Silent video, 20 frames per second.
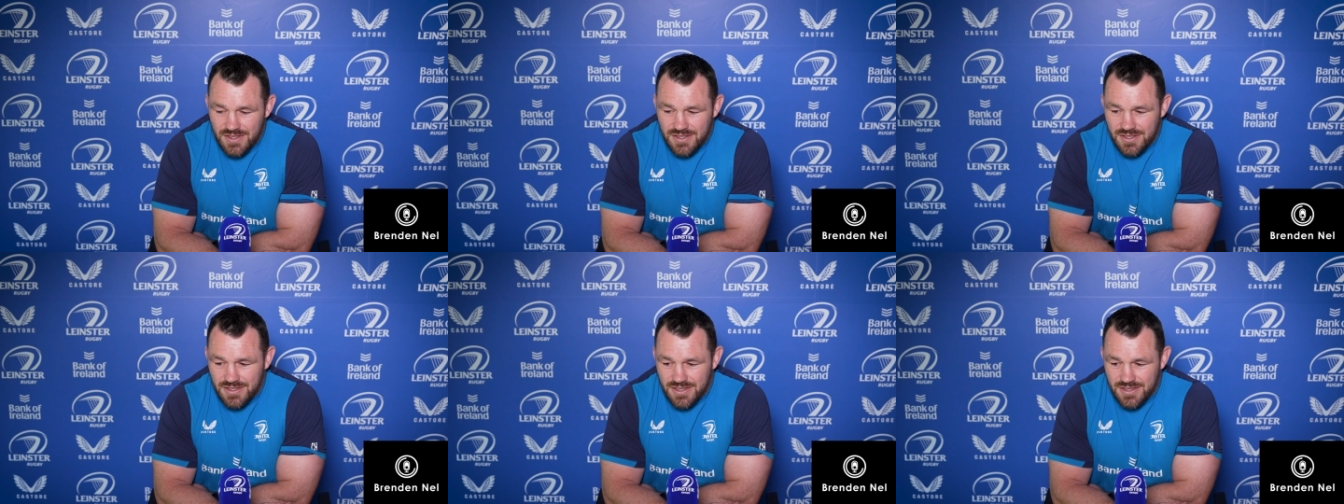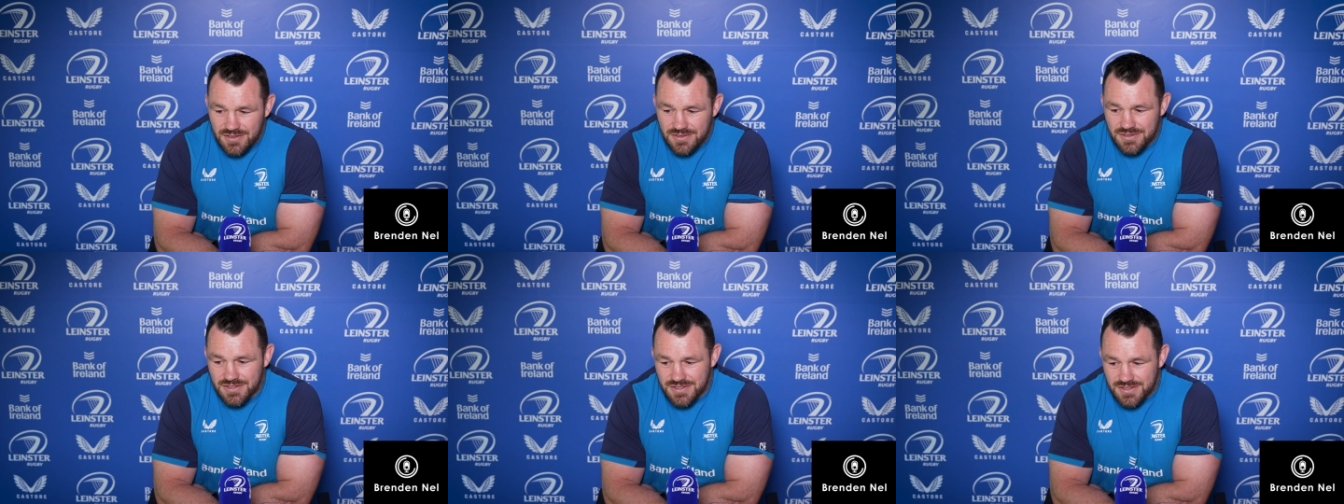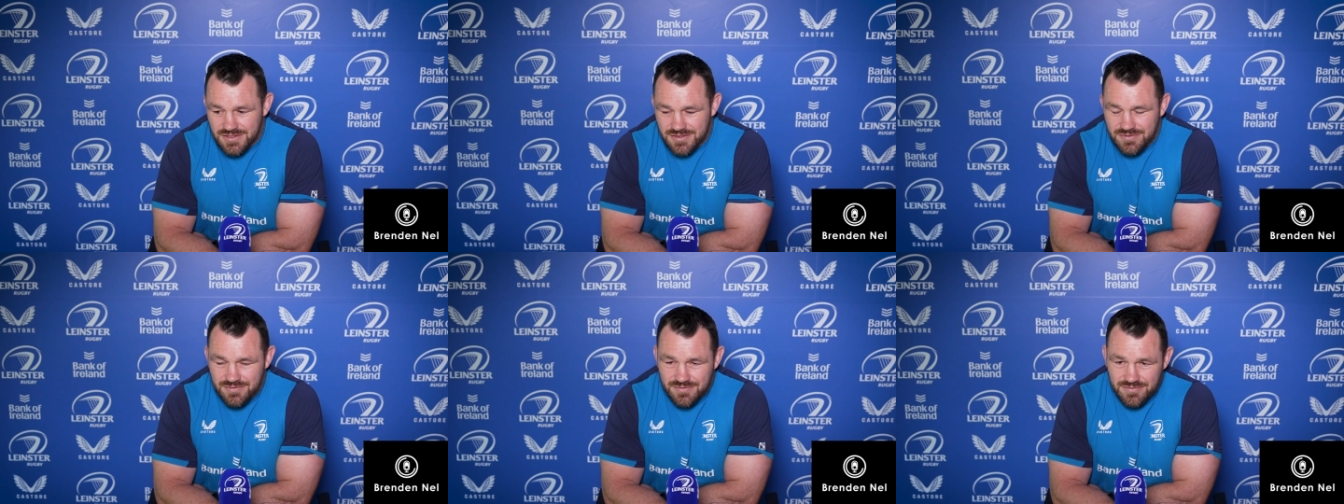you know,
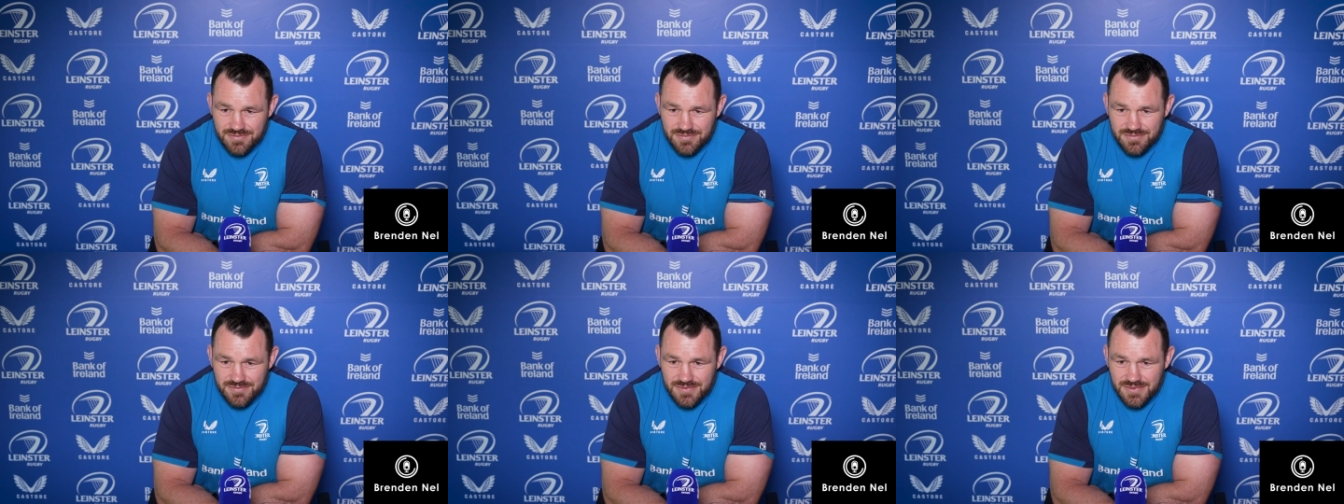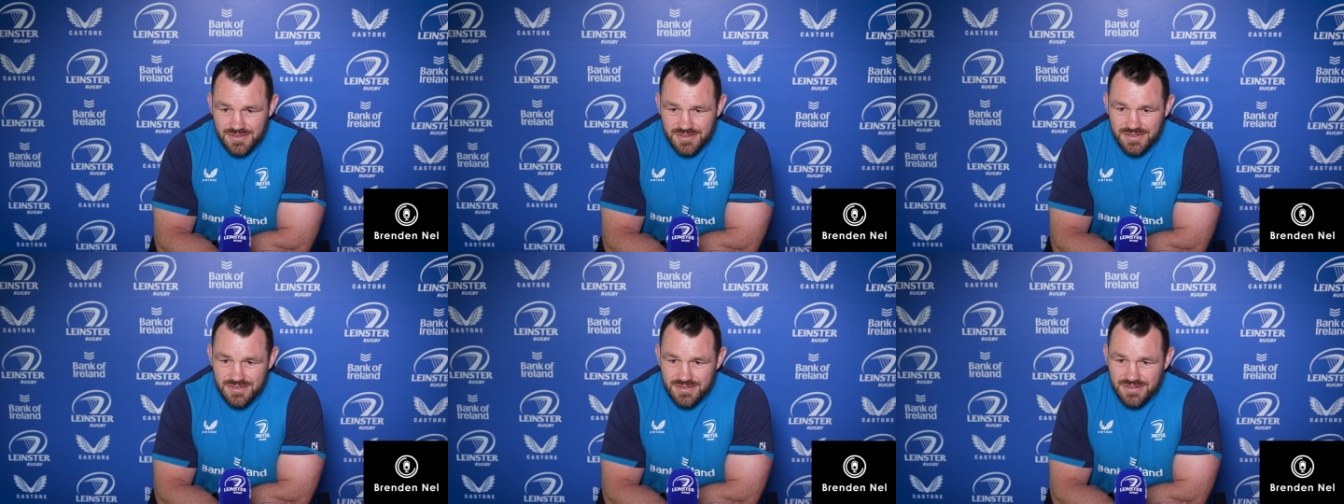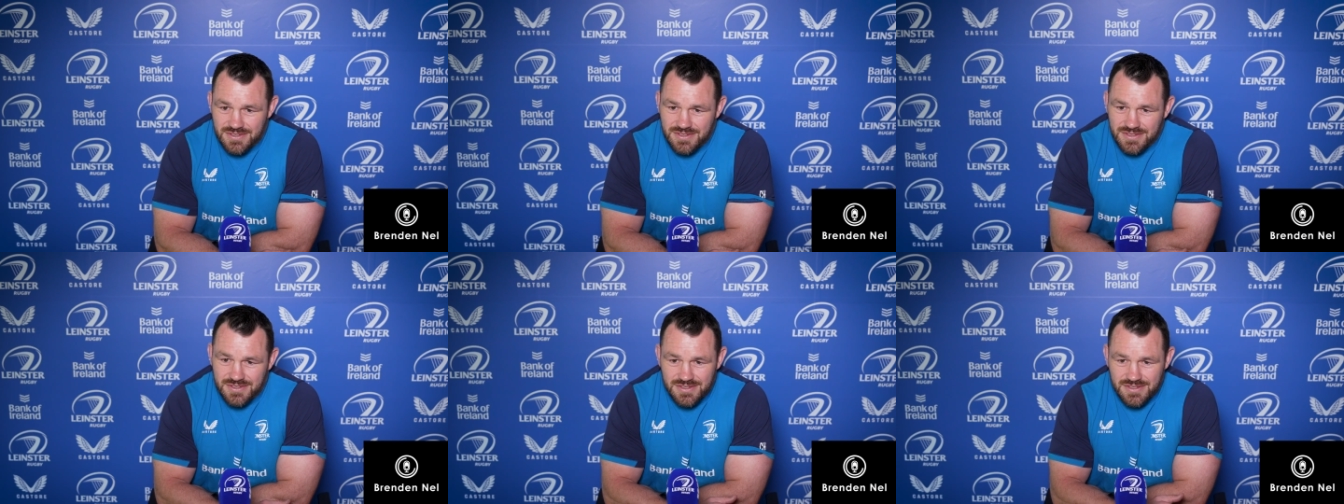it's,
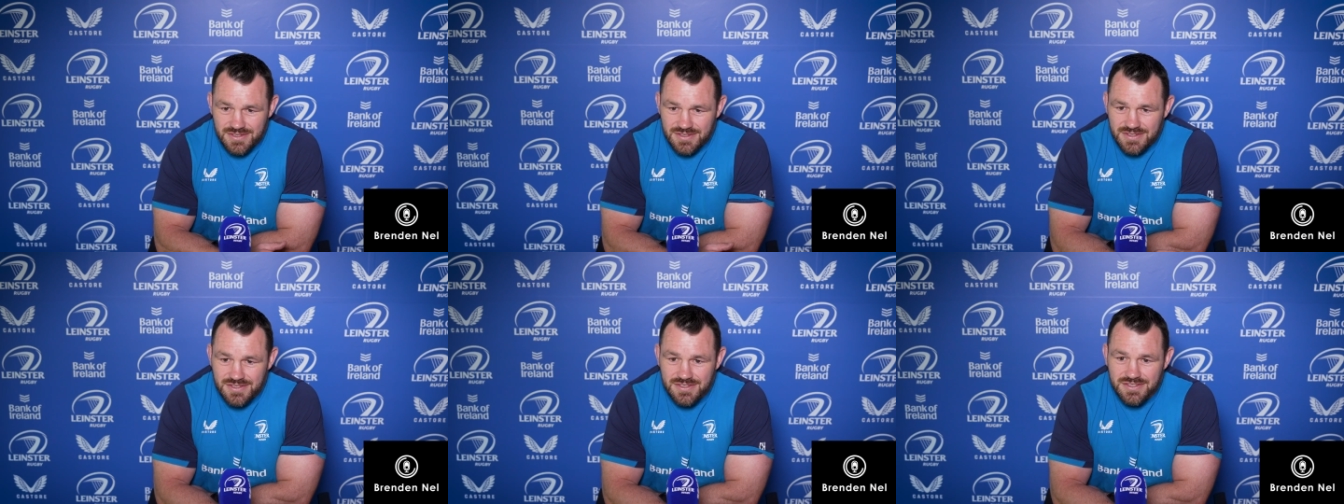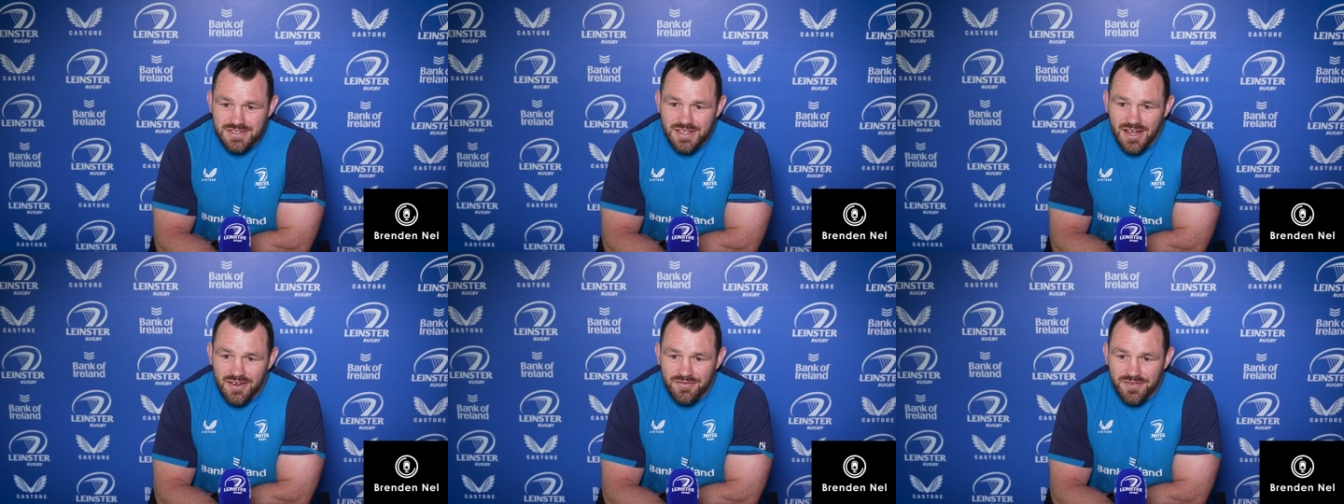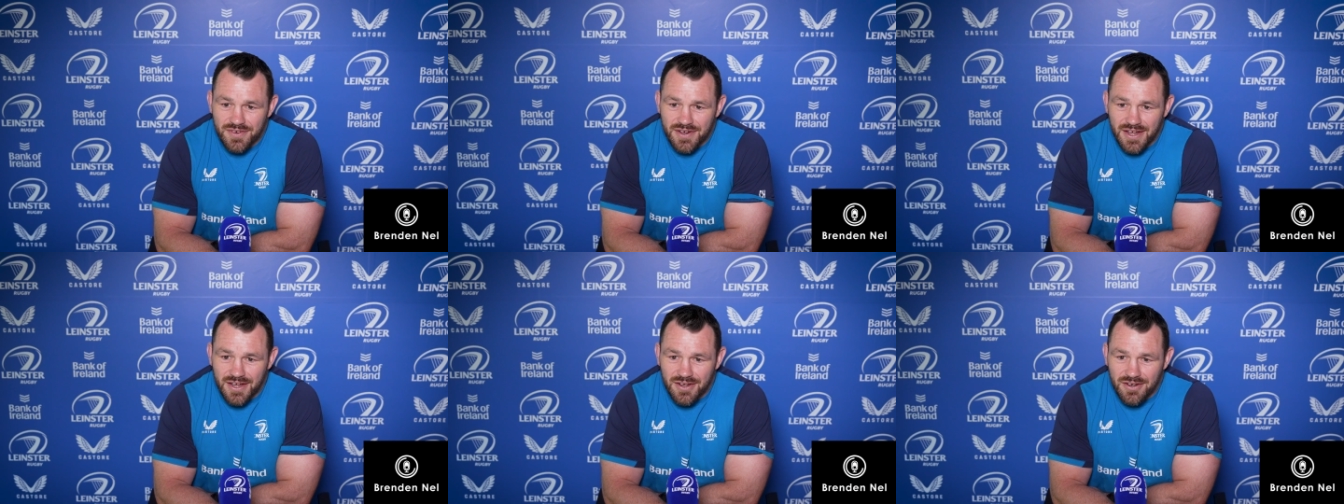it's, it's not
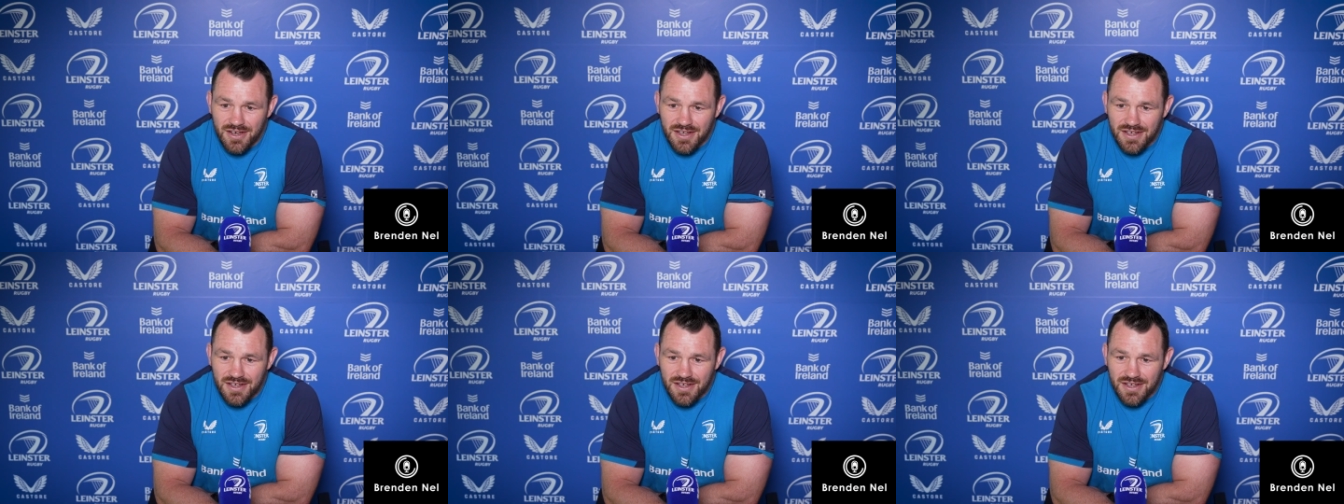for now.